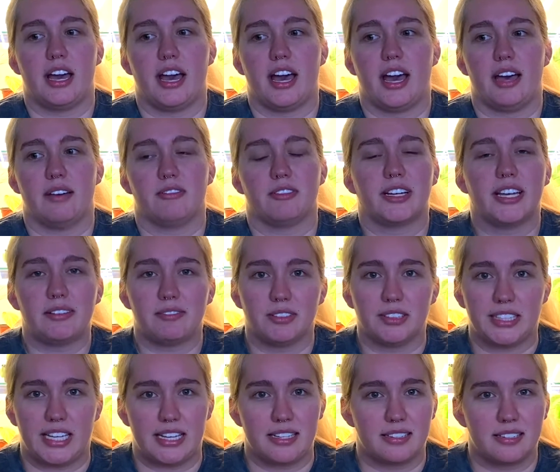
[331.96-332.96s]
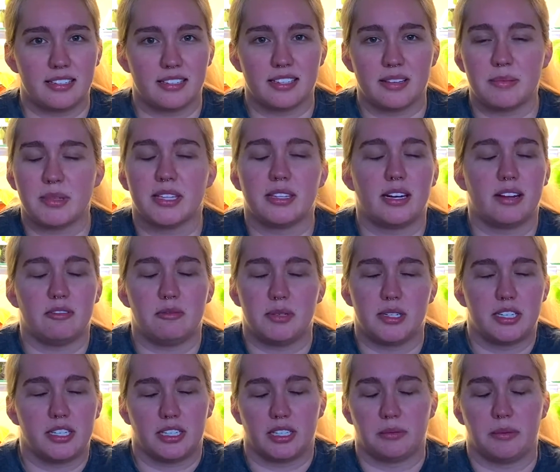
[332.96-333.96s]
forgetfulness, something that I've been
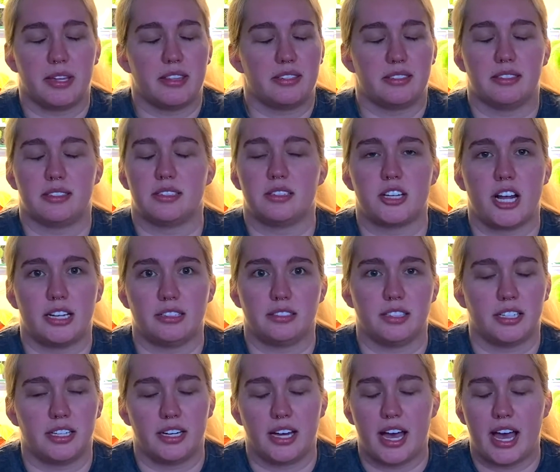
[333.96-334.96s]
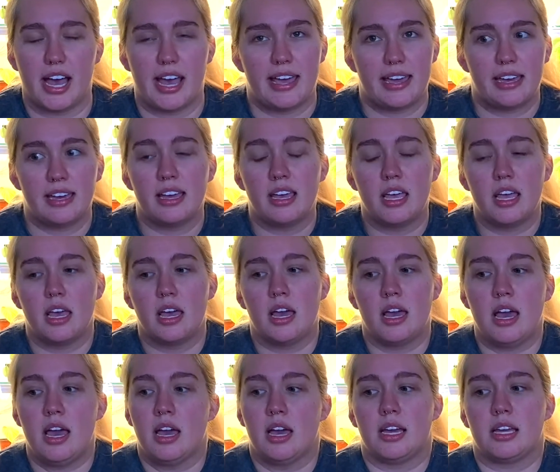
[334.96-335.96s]
dealing with since childhood. I
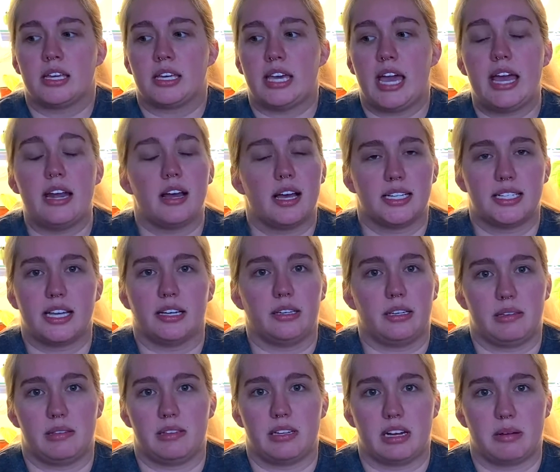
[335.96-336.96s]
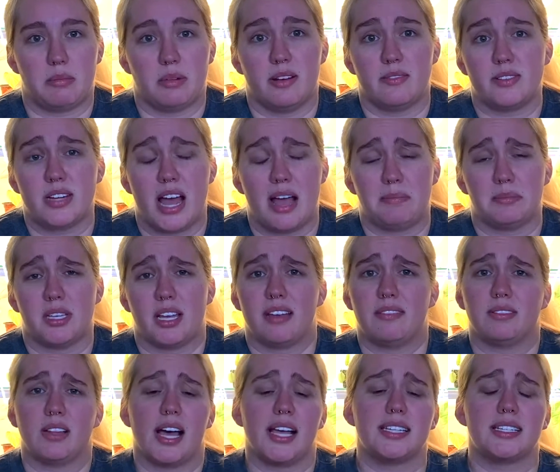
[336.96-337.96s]
cannot tell you the number of times I've
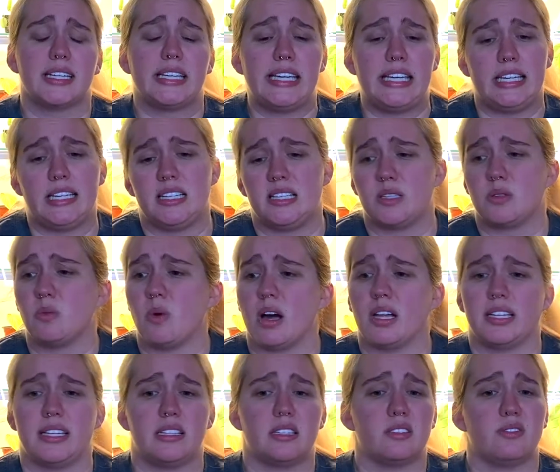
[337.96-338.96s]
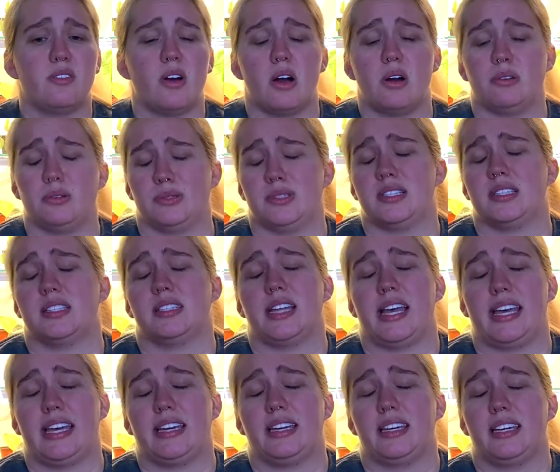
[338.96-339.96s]
lost keys, wallets, phones,
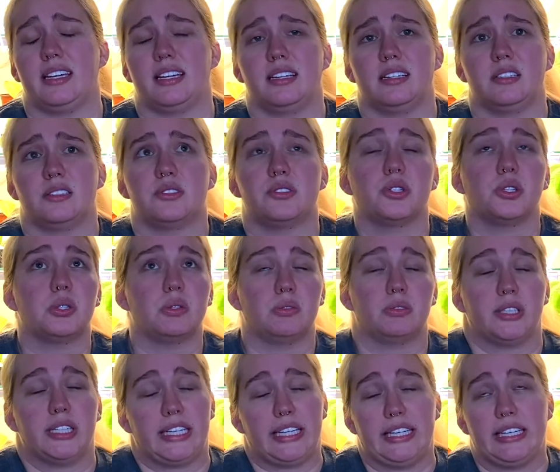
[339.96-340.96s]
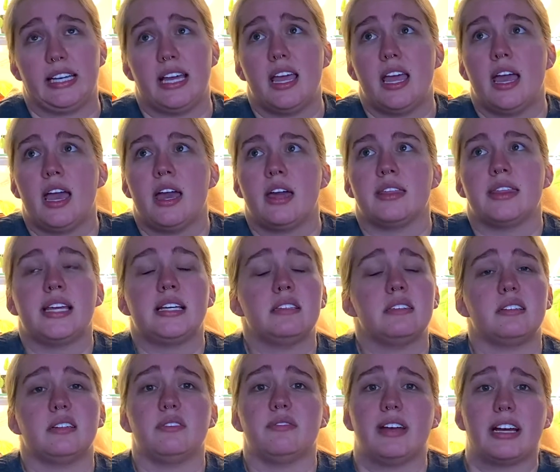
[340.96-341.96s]
like jewelry, things that
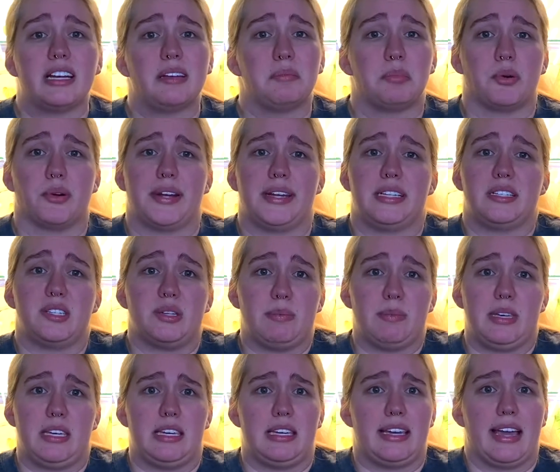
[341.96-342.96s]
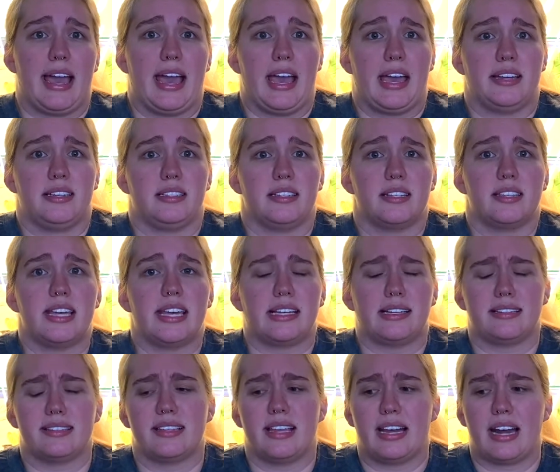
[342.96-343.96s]
are very important to me and
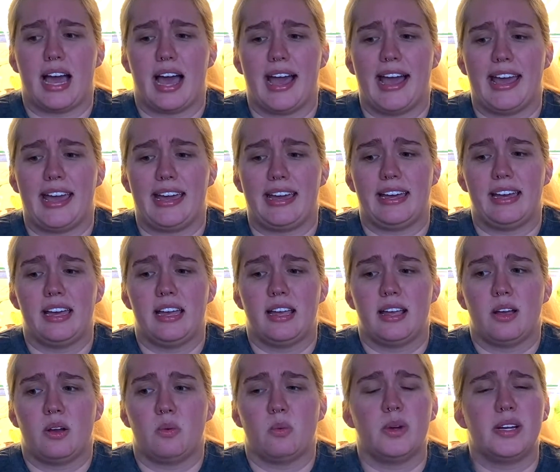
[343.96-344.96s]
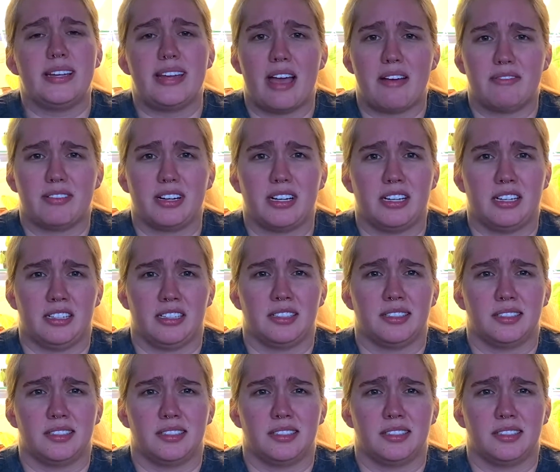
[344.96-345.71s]
things that I would never